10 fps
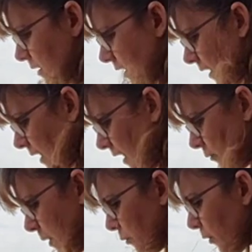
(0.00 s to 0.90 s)
I can't
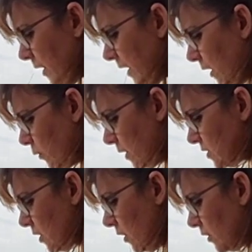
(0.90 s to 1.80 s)
remember right now what
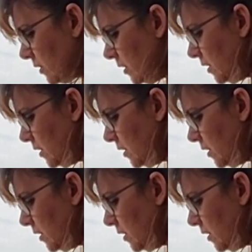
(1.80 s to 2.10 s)
it's called.